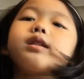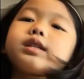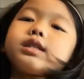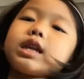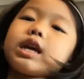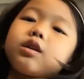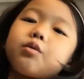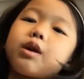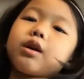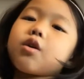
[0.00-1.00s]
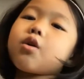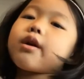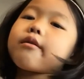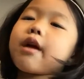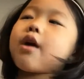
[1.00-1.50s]
the snake will go
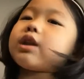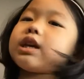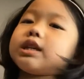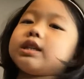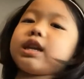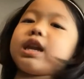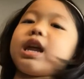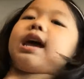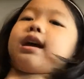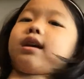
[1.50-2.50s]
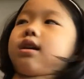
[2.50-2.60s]
around his neck.